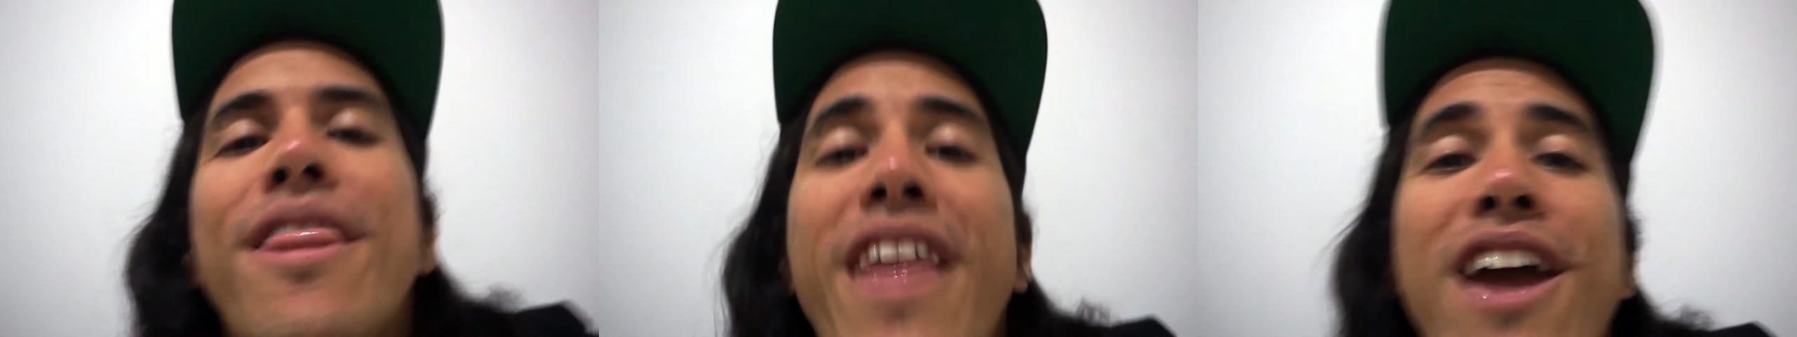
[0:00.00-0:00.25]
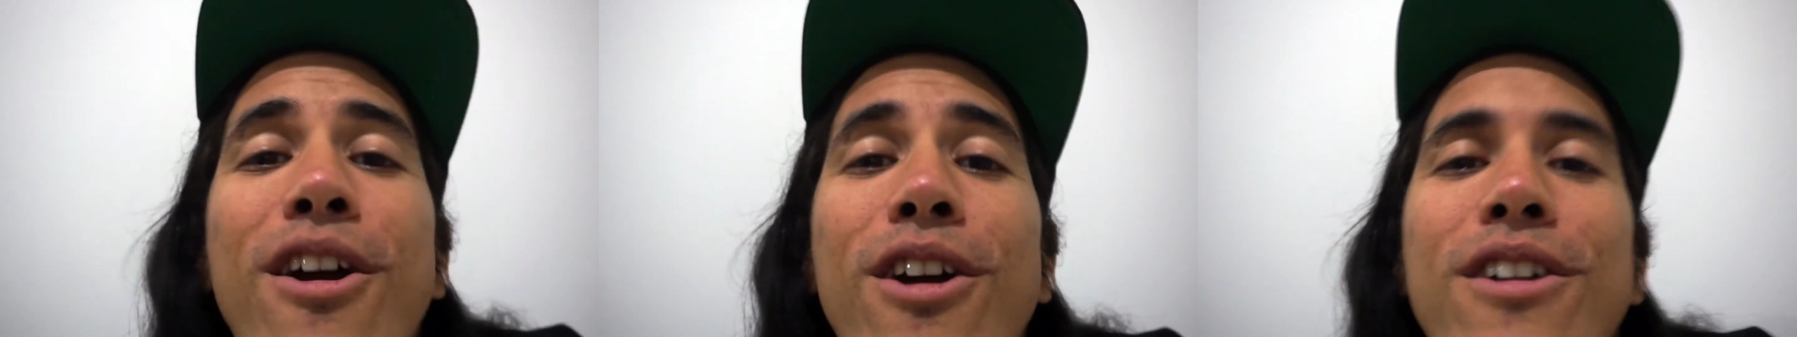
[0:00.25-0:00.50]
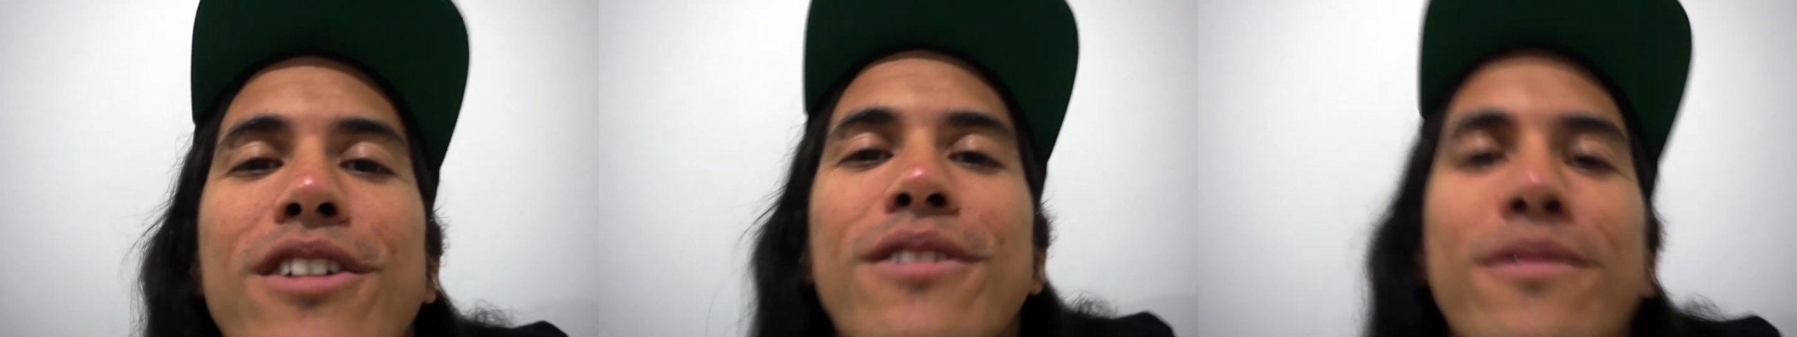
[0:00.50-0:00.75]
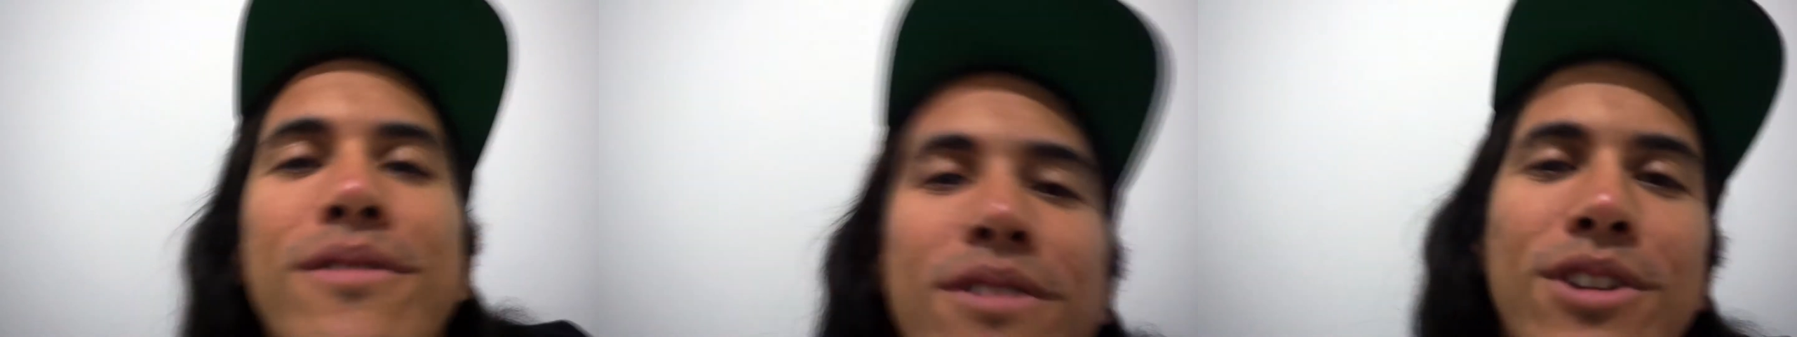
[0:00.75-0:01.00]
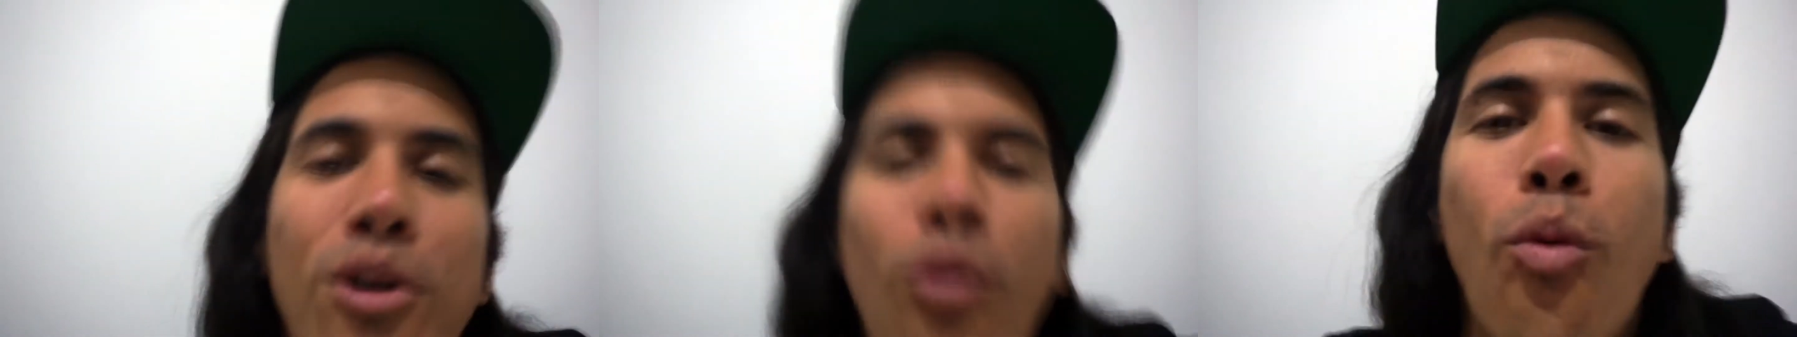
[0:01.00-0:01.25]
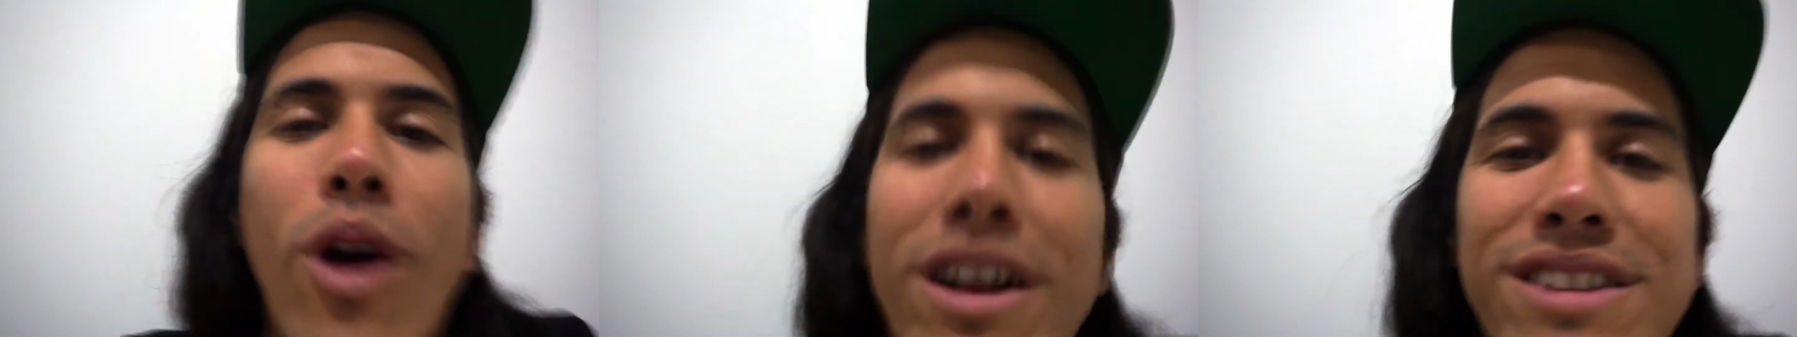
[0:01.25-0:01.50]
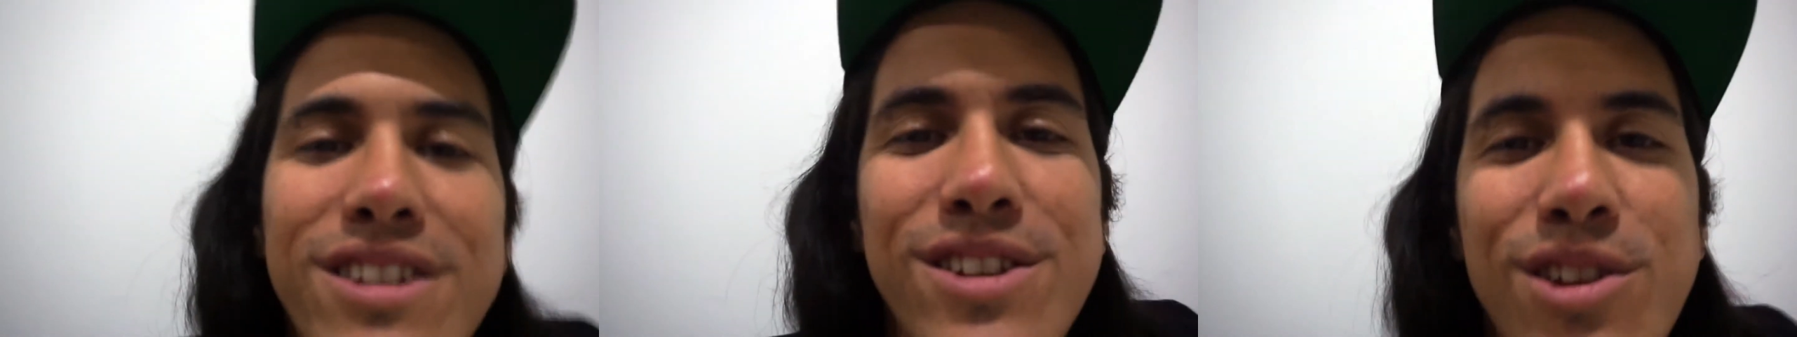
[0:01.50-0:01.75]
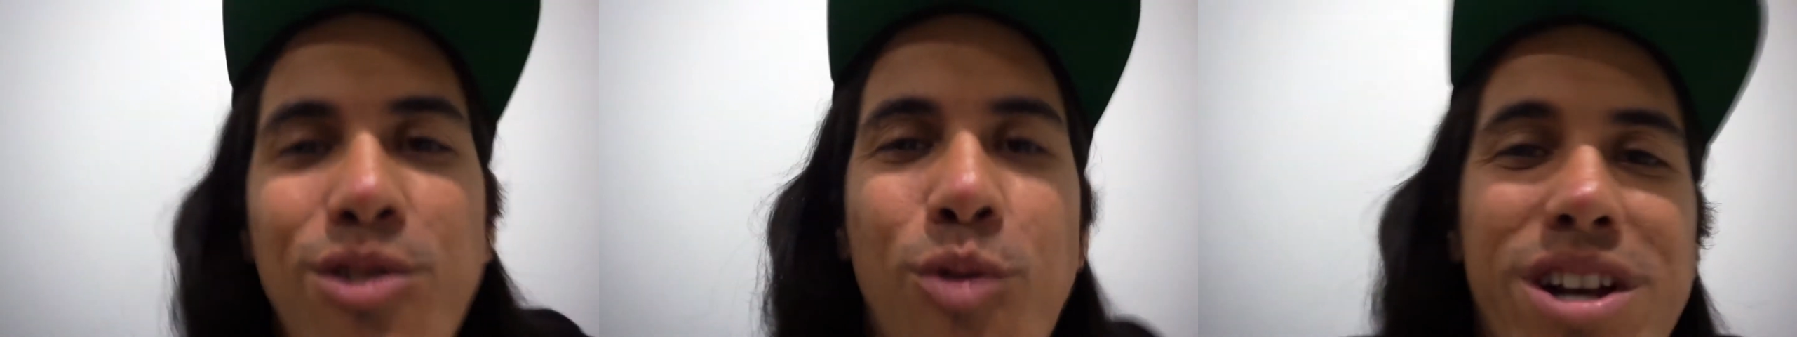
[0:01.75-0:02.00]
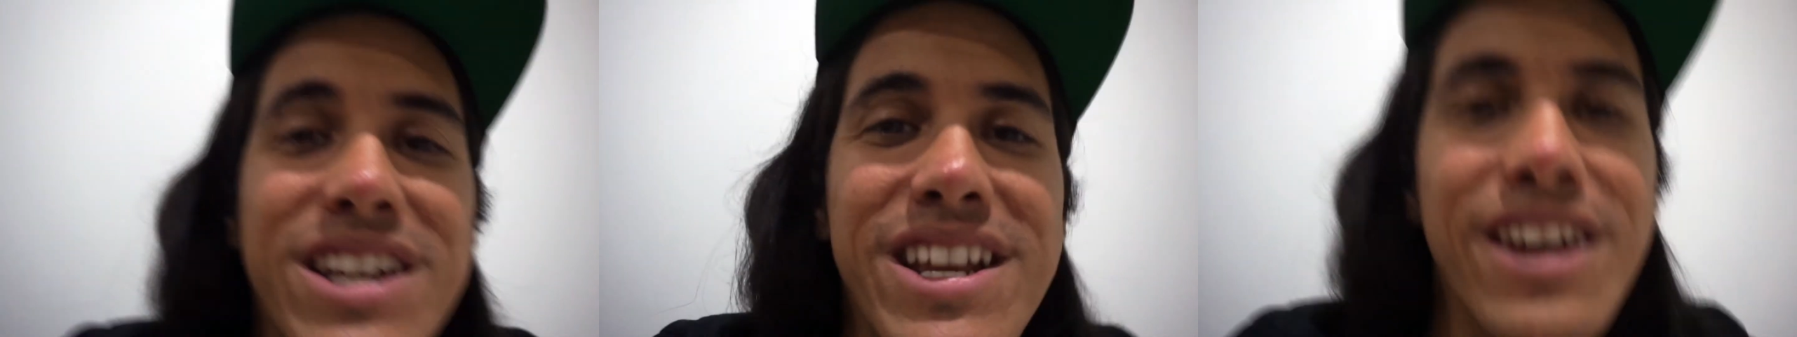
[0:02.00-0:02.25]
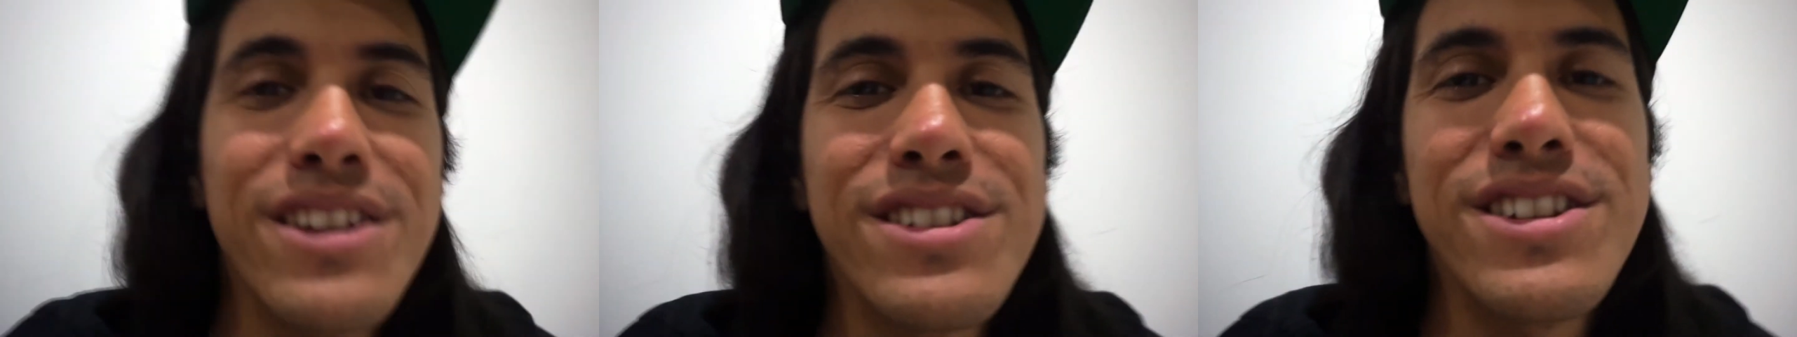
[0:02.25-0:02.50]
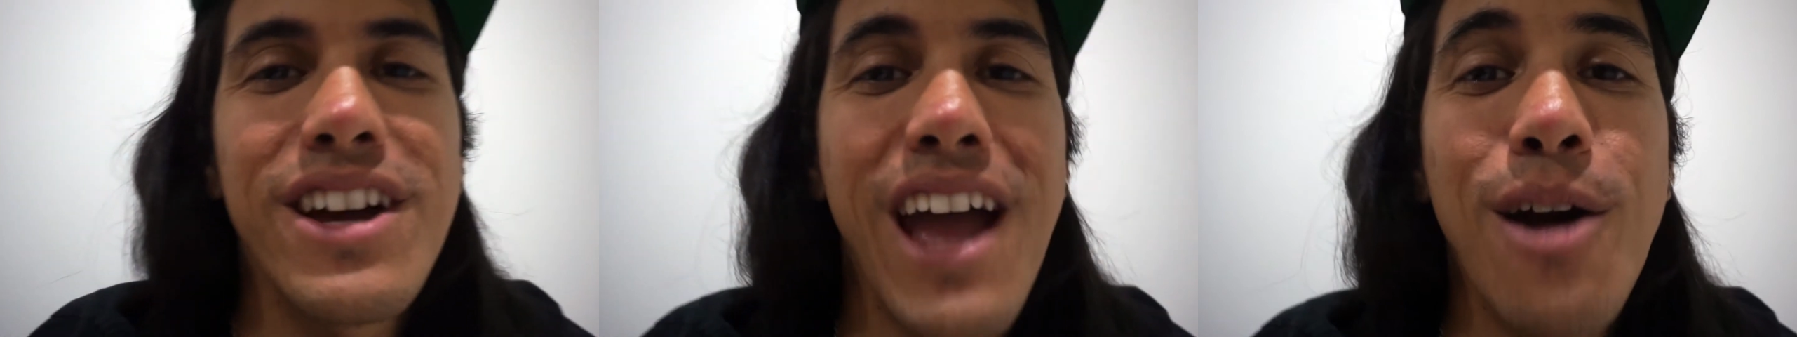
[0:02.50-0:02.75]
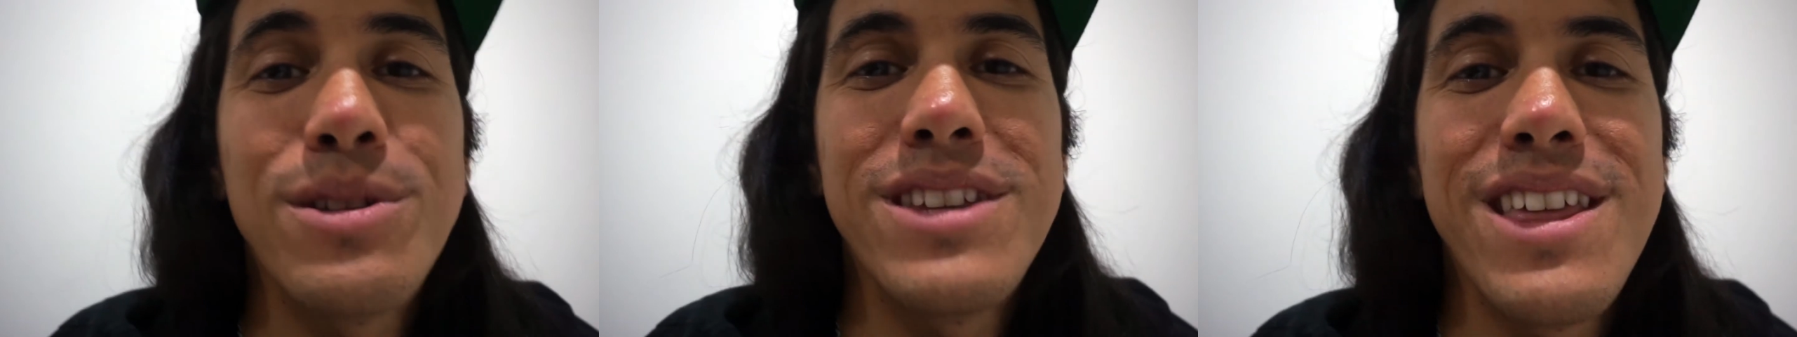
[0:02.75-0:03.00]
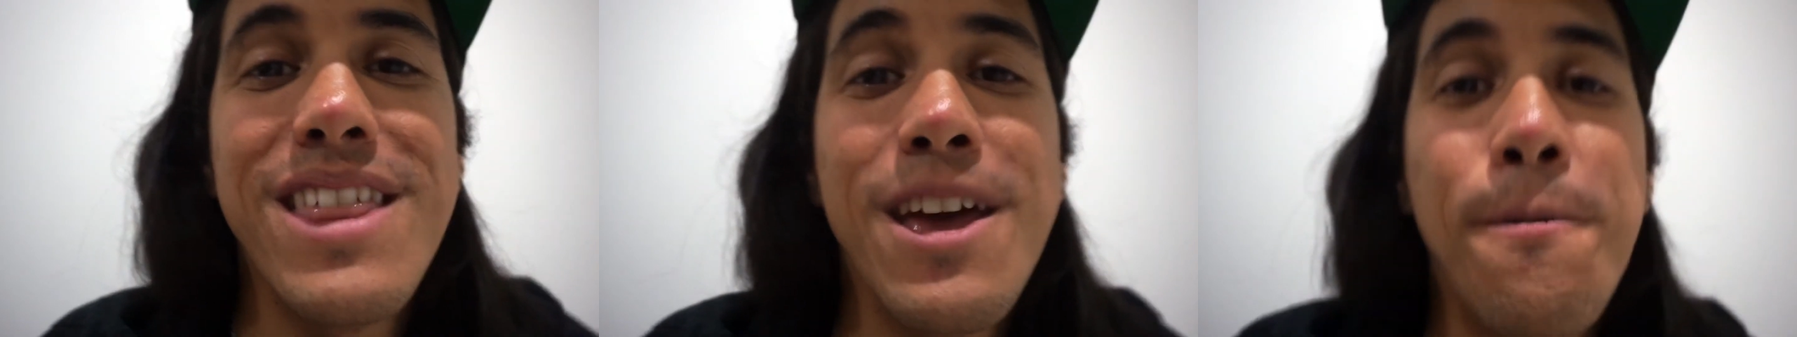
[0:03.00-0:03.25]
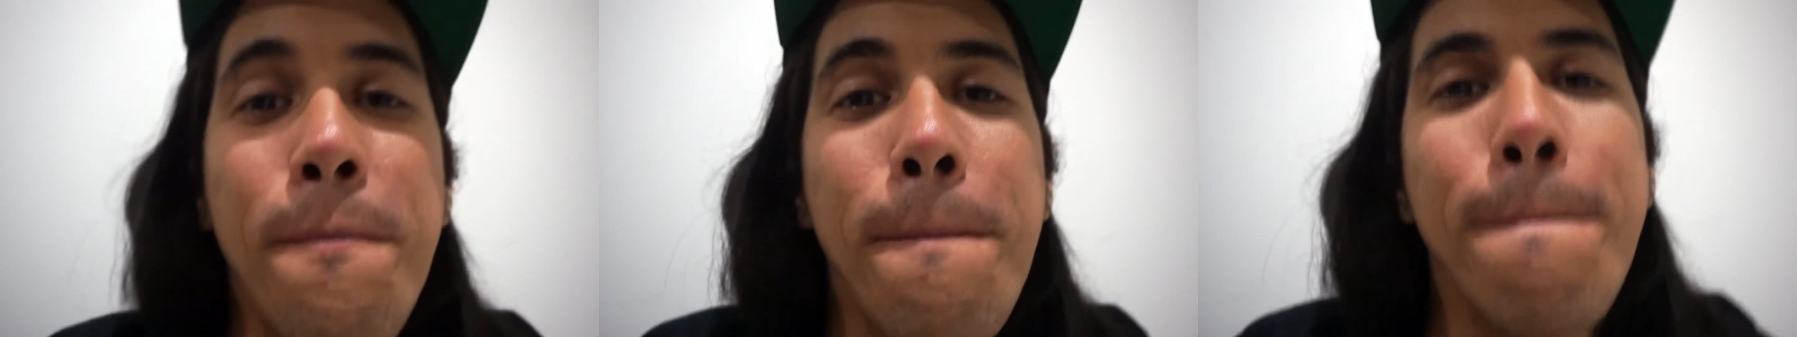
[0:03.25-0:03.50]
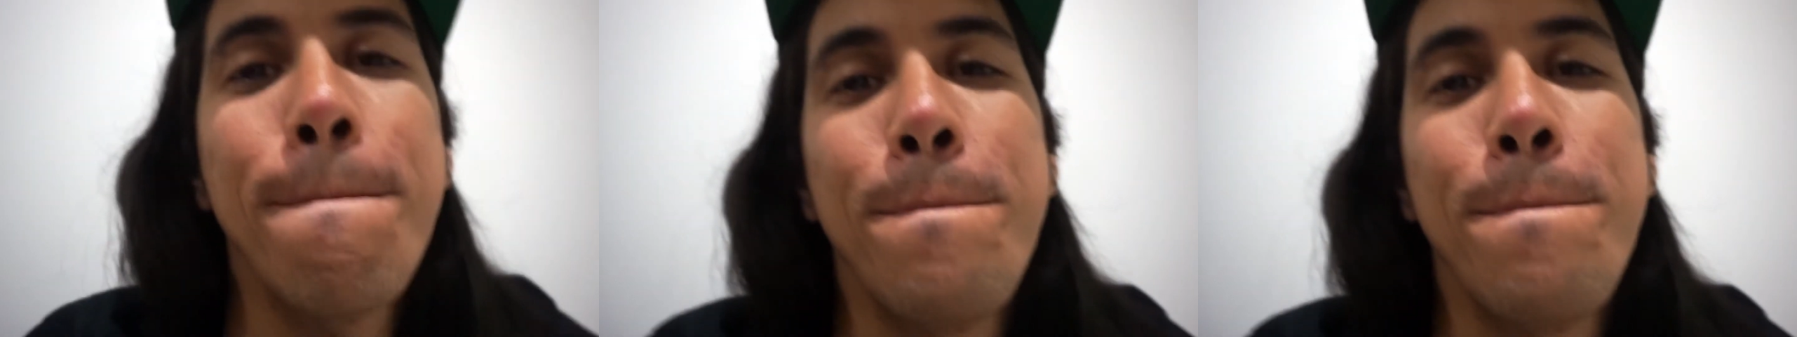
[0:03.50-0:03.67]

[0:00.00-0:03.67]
they heard, what details stuck out to them.